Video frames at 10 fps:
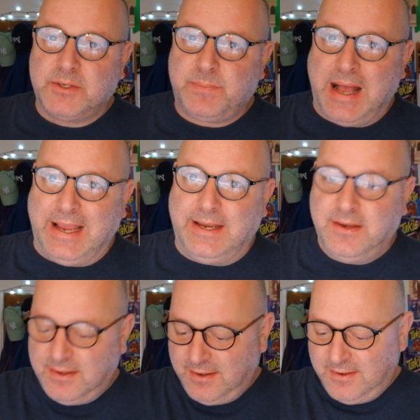much pain.
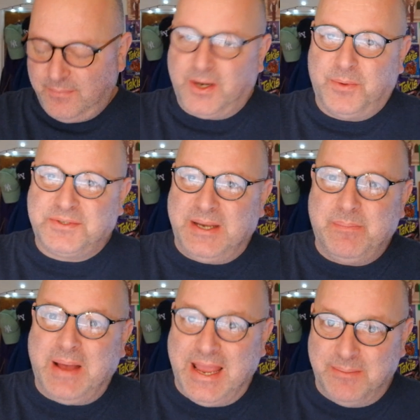Well, I wasn't in
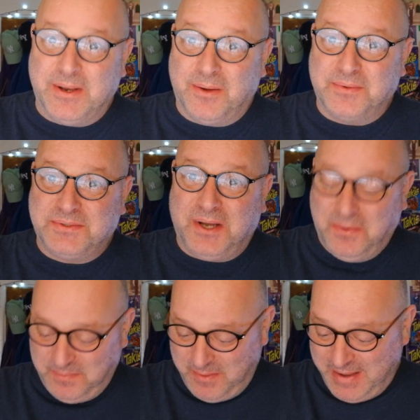pain, but I was.
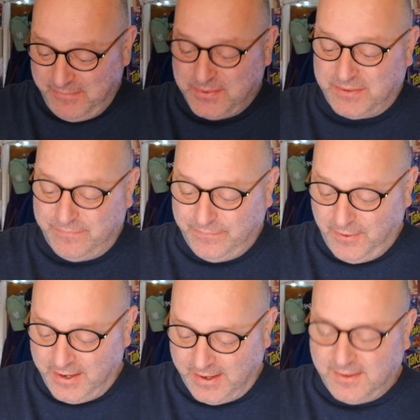Oh, my mouth was on
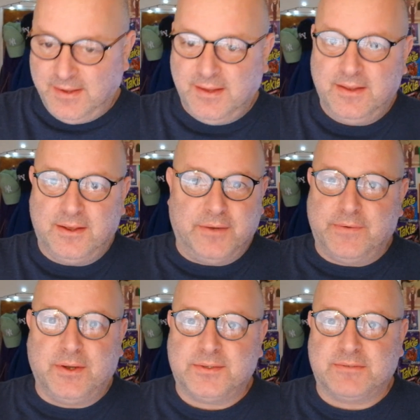fire, and I
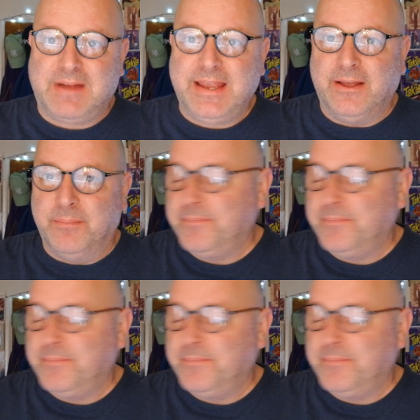forgot to rate them.